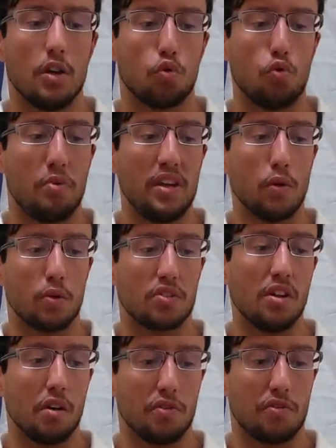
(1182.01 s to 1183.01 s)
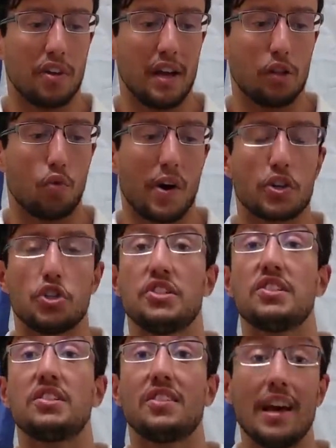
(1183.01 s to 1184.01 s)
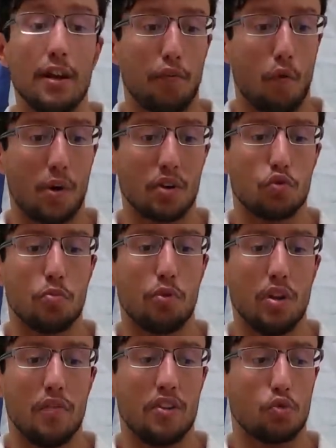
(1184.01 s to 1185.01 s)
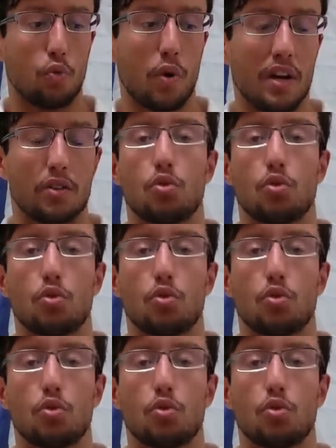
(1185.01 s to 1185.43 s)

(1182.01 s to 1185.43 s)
to be yourself and to actually stand for what you believe is right,